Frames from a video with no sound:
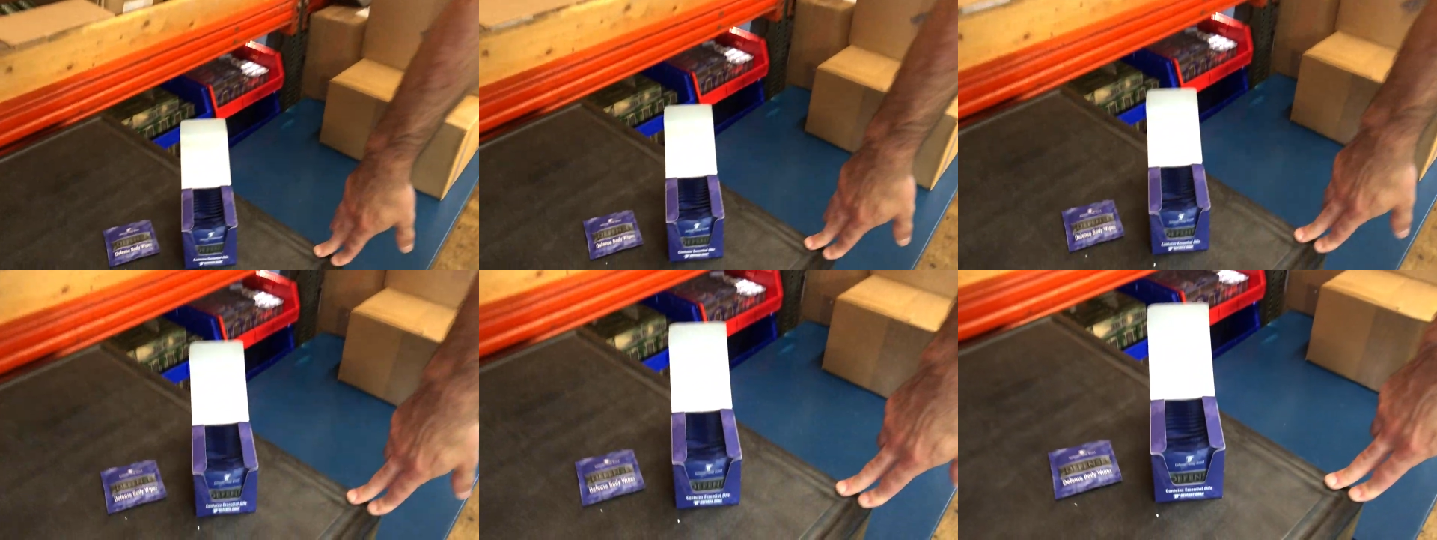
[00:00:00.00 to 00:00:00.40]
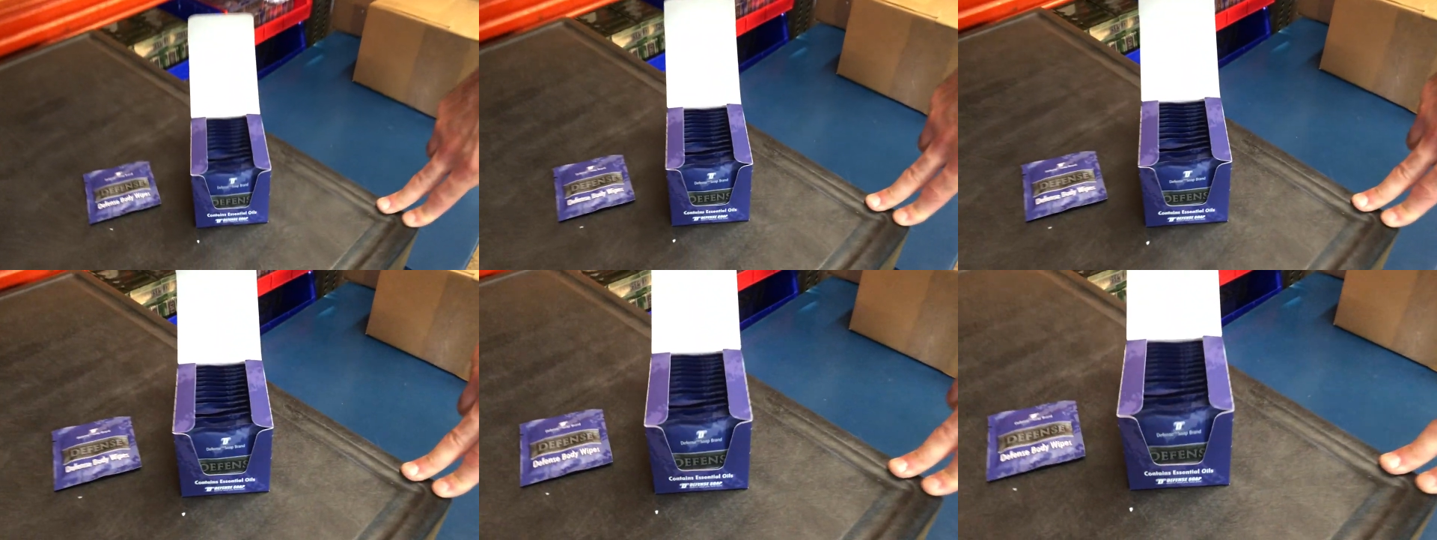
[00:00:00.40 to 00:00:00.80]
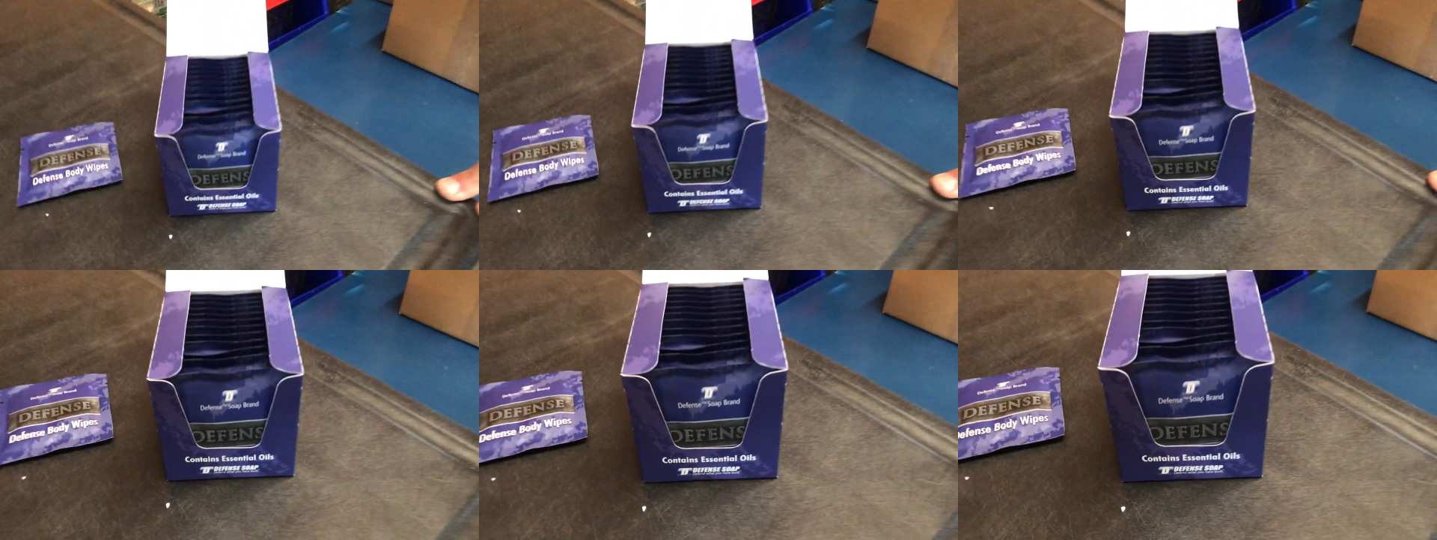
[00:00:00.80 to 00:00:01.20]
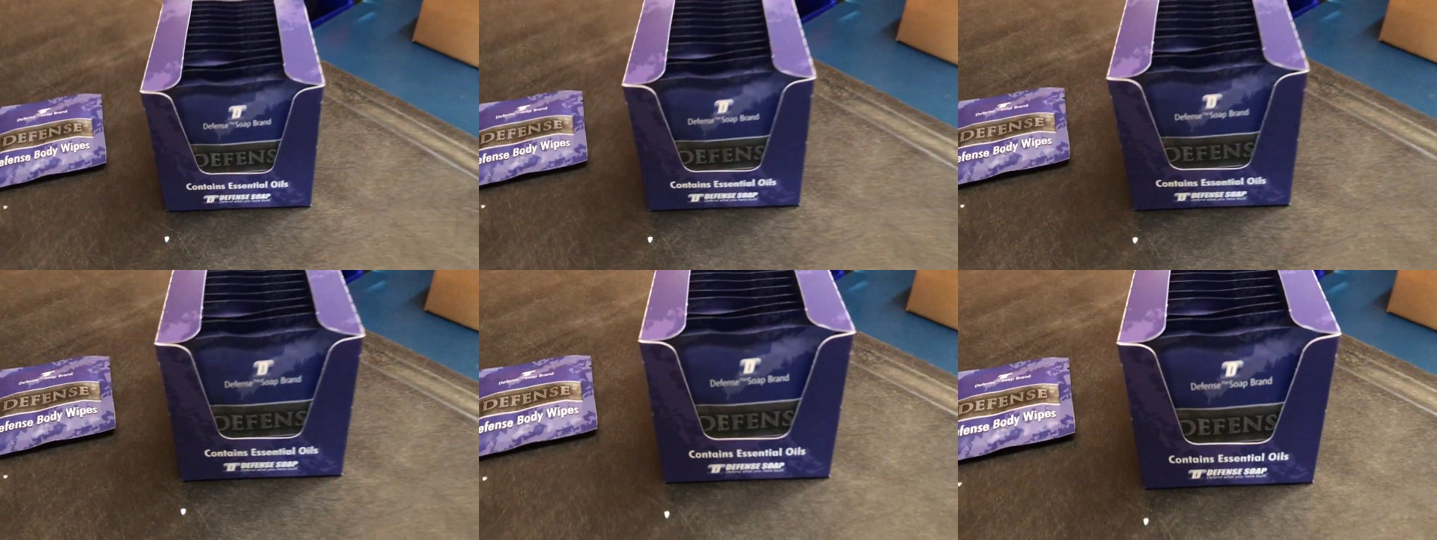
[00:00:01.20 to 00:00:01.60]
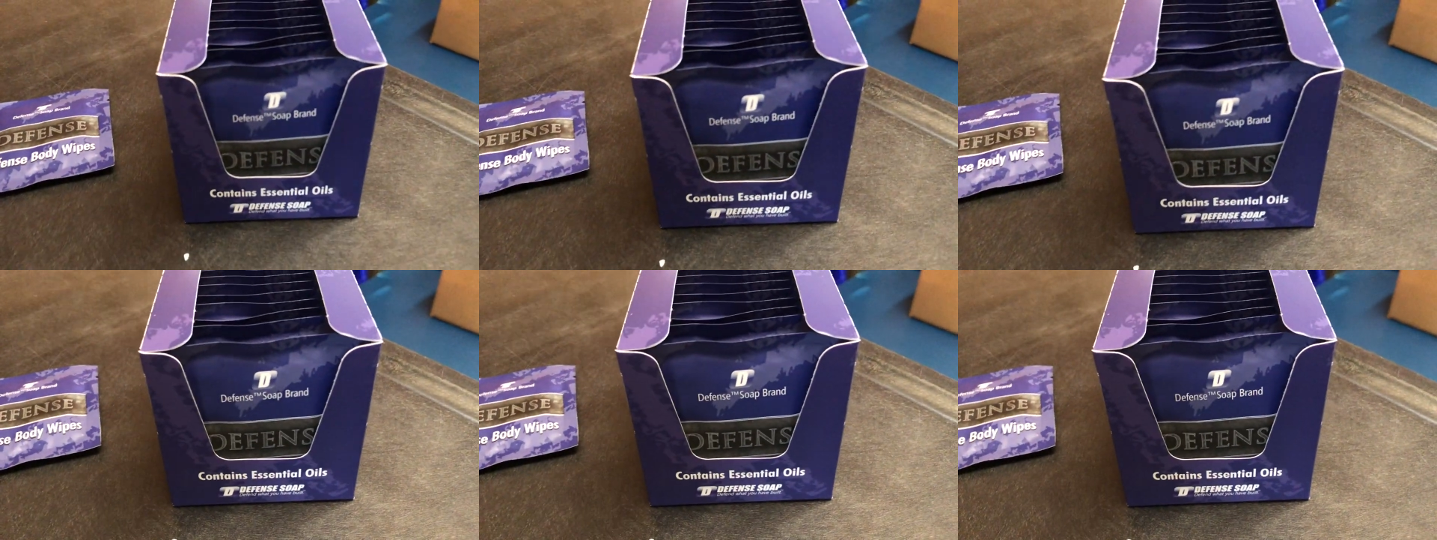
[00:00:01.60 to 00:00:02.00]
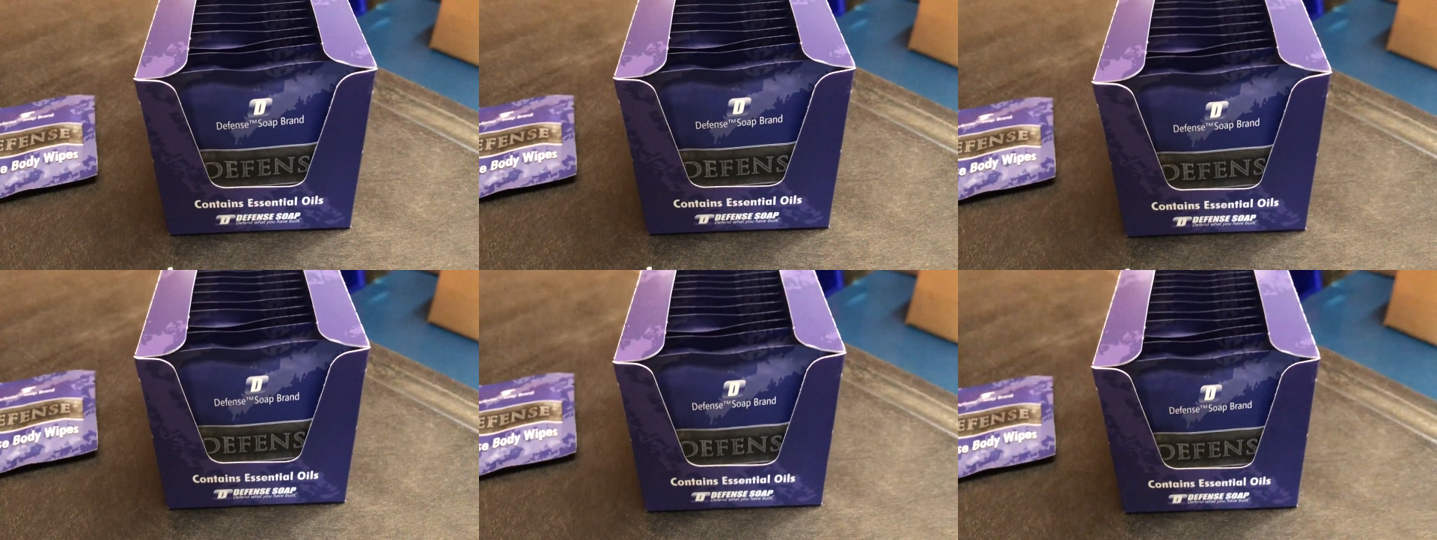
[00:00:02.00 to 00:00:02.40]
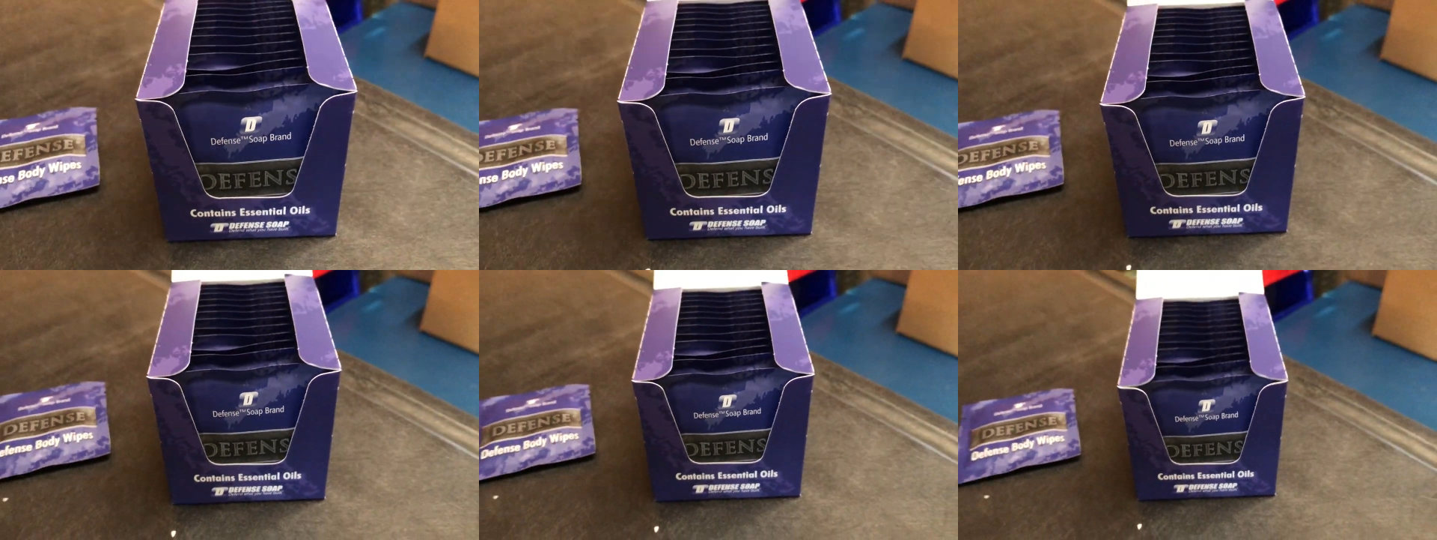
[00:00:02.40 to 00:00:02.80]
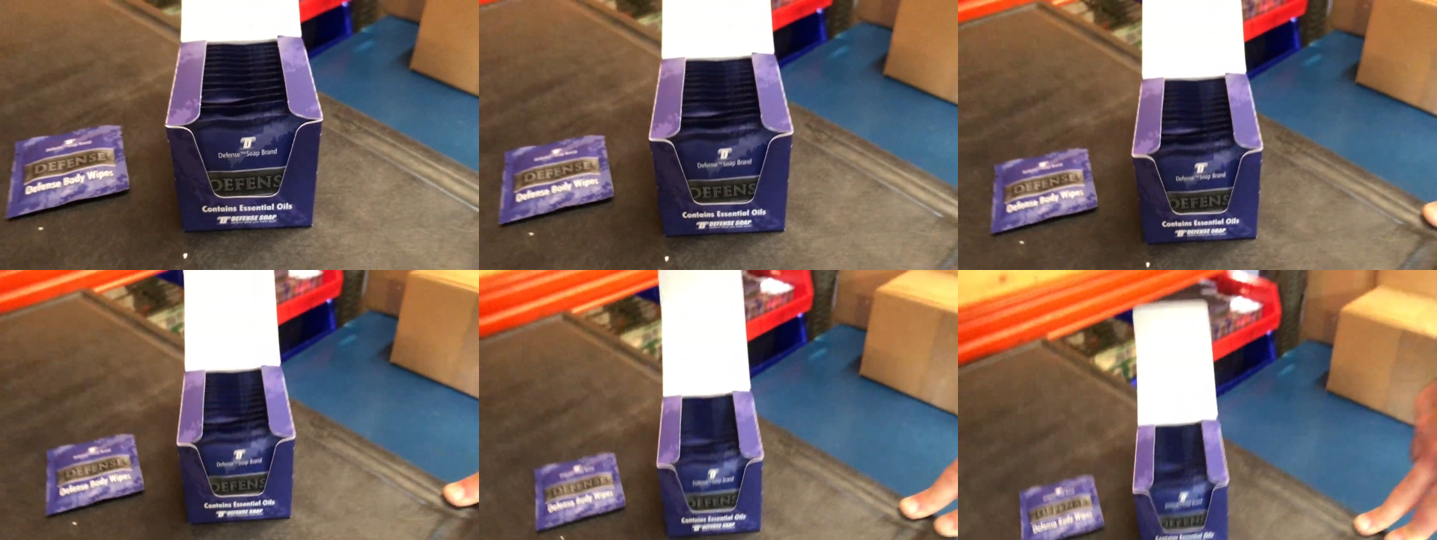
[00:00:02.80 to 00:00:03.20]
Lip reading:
Nobody's mouth can be seen.